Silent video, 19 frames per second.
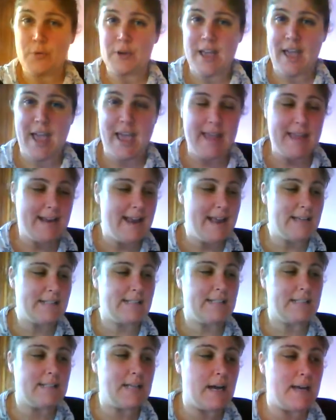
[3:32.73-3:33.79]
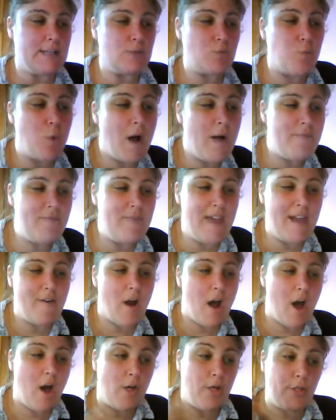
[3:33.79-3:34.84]
Okay, in exercise 1
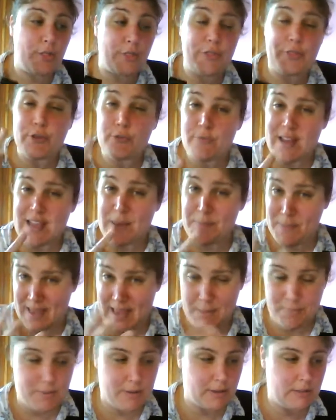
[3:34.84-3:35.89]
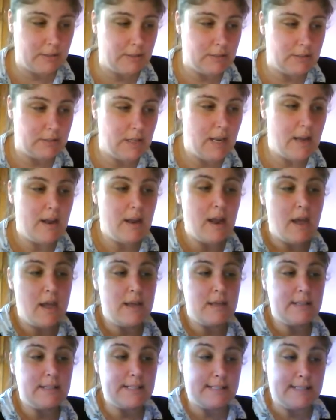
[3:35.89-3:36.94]
there are 3 people:
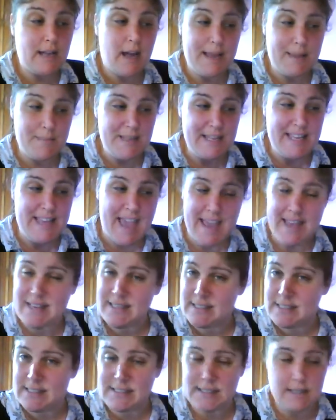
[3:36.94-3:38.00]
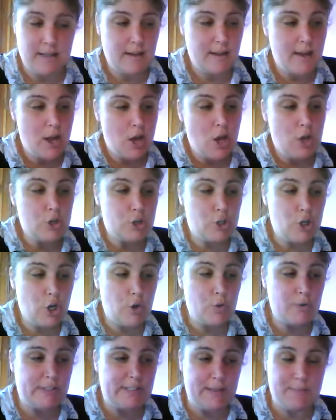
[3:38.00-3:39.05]
Simon Yates,
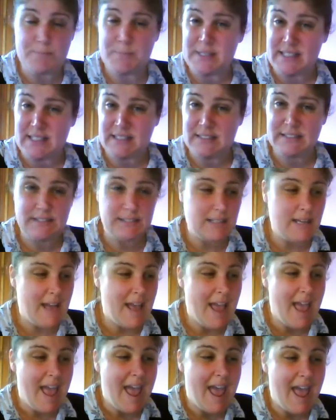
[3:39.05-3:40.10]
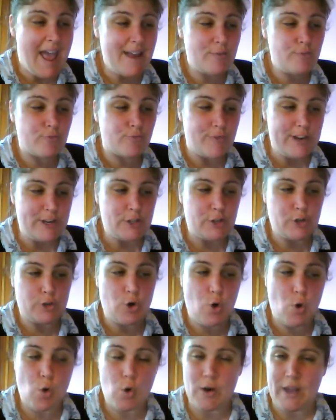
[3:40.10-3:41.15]
Joe Simpson, and
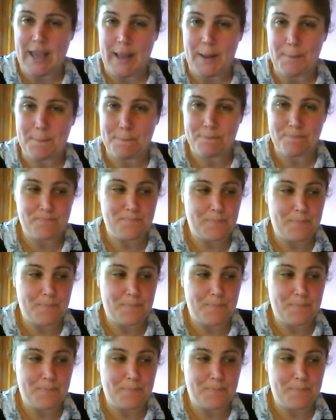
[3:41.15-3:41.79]
Richard Hawking.